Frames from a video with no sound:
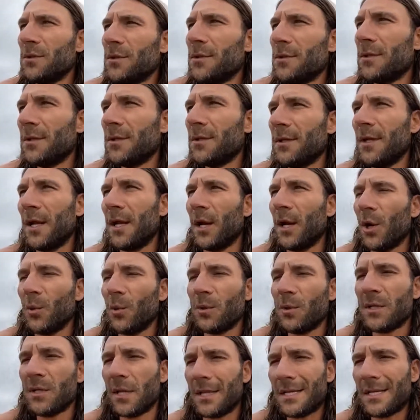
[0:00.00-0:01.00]
you know,
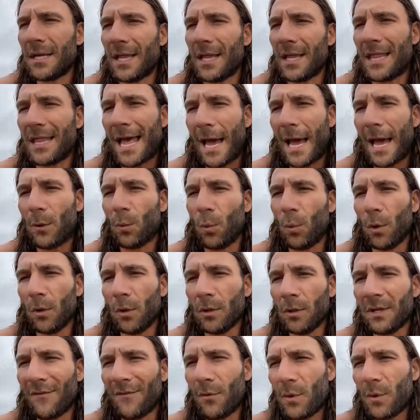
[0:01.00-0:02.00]
to that
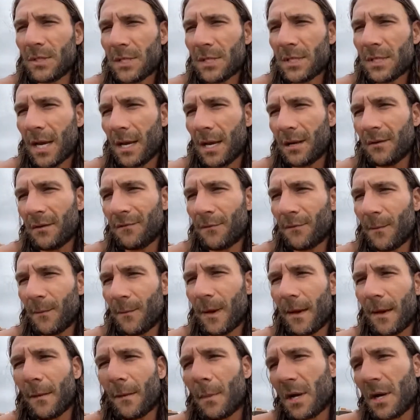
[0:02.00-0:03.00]
world. I've always kind of,
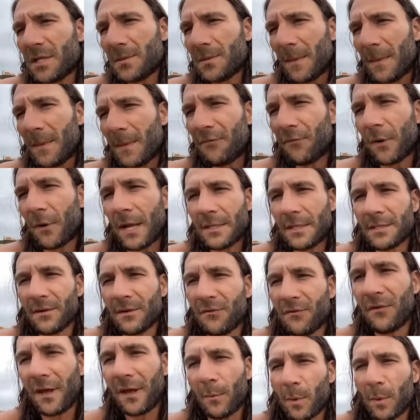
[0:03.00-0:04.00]
amongst my friends
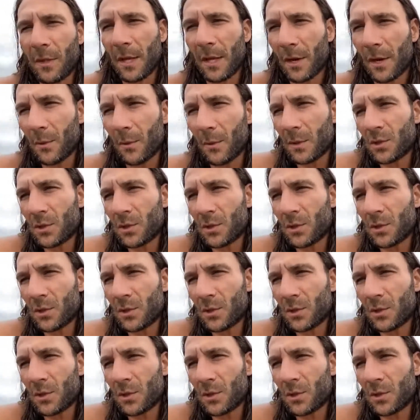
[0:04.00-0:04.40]
and family, they always